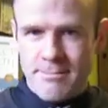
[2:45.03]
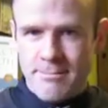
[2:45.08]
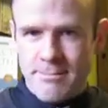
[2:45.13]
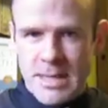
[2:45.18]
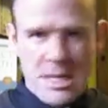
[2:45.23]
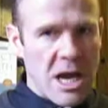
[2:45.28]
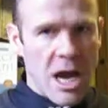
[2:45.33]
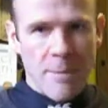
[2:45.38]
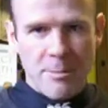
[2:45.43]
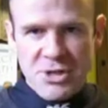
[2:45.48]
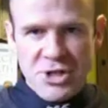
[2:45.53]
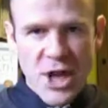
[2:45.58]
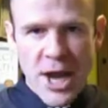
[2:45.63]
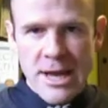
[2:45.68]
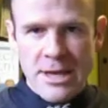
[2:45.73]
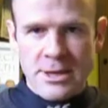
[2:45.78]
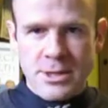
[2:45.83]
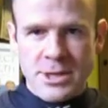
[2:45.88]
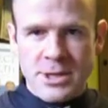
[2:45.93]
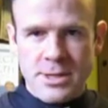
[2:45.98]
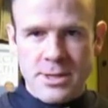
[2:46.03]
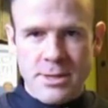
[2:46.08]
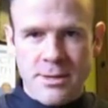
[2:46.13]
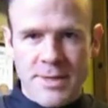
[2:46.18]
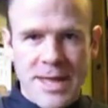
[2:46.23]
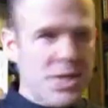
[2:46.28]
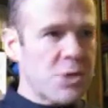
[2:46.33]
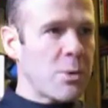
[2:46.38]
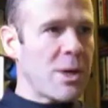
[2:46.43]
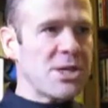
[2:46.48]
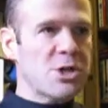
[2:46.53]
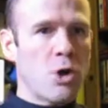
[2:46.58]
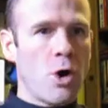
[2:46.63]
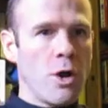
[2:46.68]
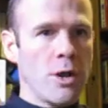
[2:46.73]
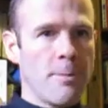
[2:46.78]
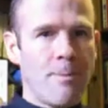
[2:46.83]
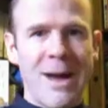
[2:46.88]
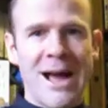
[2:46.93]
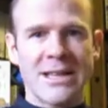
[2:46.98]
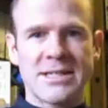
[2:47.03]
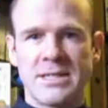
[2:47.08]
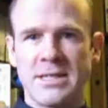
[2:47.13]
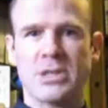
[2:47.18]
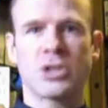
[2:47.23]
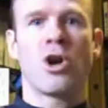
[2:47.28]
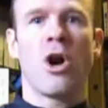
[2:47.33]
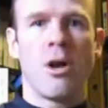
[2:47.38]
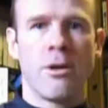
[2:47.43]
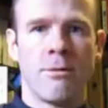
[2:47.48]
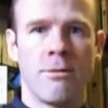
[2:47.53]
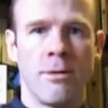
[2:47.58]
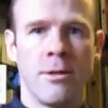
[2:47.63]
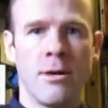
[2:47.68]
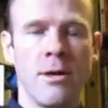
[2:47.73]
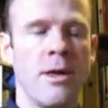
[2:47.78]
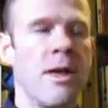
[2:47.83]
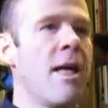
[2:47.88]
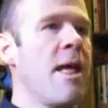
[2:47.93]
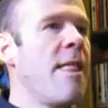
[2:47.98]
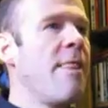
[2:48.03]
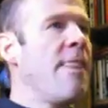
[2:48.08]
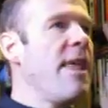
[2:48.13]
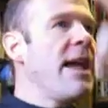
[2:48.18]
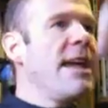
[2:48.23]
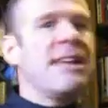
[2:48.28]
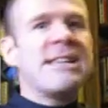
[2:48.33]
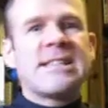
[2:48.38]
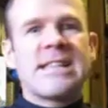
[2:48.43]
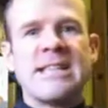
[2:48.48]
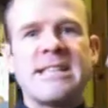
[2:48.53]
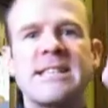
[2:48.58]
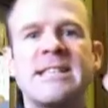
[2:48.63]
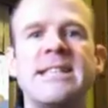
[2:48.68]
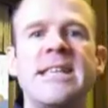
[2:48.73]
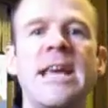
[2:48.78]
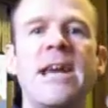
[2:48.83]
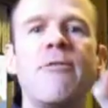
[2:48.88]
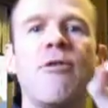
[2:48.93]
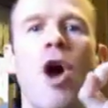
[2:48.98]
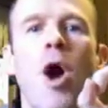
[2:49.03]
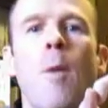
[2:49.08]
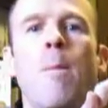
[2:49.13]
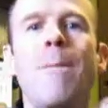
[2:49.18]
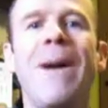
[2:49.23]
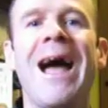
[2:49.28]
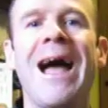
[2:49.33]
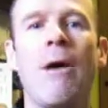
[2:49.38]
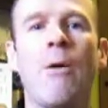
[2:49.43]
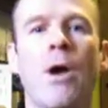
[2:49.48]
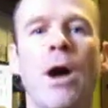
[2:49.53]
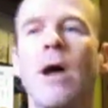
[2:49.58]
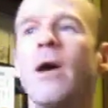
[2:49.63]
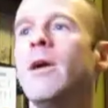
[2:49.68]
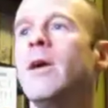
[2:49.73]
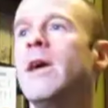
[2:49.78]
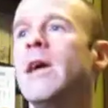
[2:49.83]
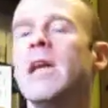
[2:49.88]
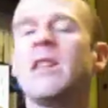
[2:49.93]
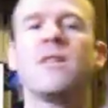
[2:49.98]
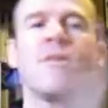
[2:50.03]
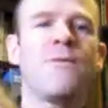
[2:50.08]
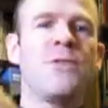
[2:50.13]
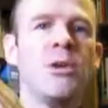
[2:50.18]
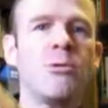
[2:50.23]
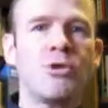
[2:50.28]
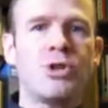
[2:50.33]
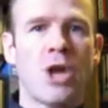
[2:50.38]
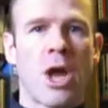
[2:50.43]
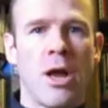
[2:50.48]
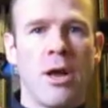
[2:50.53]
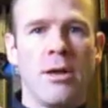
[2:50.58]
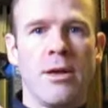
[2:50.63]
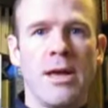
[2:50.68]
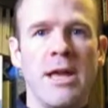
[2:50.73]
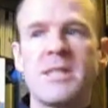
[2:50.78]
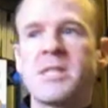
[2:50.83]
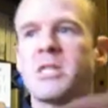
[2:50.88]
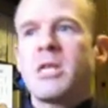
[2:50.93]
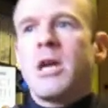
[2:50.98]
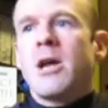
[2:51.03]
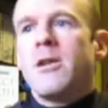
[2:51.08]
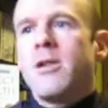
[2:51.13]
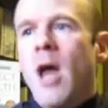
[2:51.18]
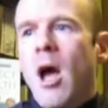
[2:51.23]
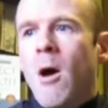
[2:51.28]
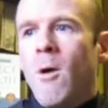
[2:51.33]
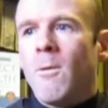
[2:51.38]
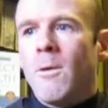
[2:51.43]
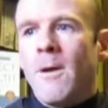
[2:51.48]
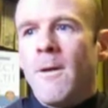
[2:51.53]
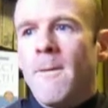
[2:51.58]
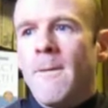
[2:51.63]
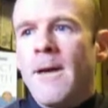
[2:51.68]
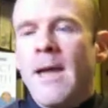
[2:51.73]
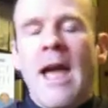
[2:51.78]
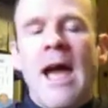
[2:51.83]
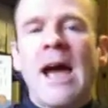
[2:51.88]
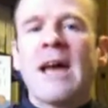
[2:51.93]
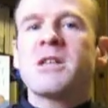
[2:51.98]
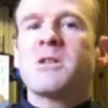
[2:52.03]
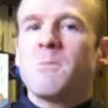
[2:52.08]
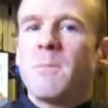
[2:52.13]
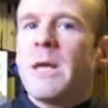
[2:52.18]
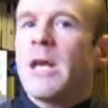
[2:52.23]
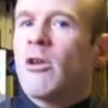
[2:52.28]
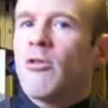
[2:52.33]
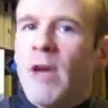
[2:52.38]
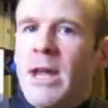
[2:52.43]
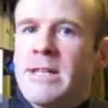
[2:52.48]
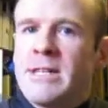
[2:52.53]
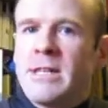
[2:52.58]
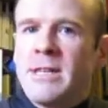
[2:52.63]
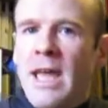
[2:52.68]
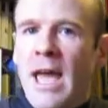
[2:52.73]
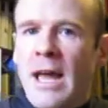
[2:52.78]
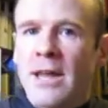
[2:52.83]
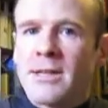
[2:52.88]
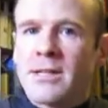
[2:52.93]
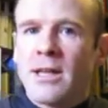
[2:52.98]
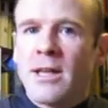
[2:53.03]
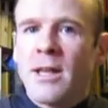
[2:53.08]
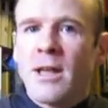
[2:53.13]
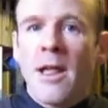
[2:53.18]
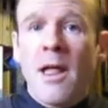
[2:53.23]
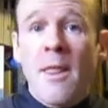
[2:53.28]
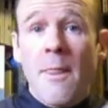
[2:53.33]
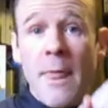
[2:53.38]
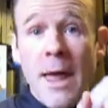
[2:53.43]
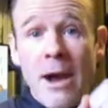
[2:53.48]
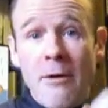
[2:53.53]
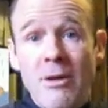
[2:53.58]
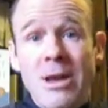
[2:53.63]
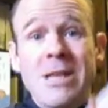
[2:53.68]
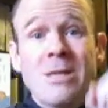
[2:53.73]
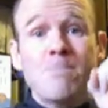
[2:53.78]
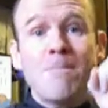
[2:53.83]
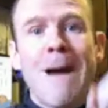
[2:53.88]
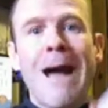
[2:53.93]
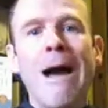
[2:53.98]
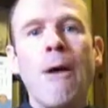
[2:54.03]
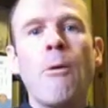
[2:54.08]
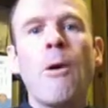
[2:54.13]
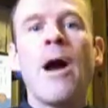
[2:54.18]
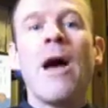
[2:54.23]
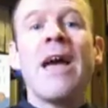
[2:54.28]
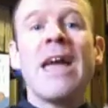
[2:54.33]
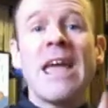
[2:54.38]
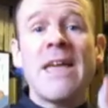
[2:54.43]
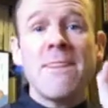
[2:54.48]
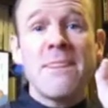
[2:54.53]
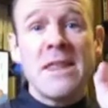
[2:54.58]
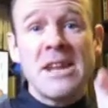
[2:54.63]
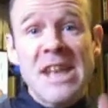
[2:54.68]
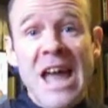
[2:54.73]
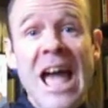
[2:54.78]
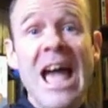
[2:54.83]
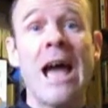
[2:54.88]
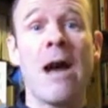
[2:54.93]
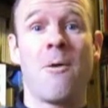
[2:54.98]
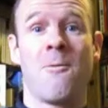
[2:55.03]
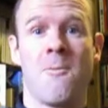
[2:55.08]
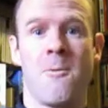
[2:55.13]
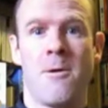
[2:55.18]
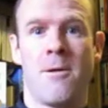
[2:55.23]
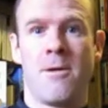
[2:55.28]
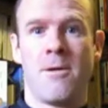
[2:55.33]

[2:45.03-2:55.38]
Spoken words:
It can't be changed. That's why it's called the past. It's gone. There is zero power in the future. It's the unknown. It hasn't been created yet. There is power in the now.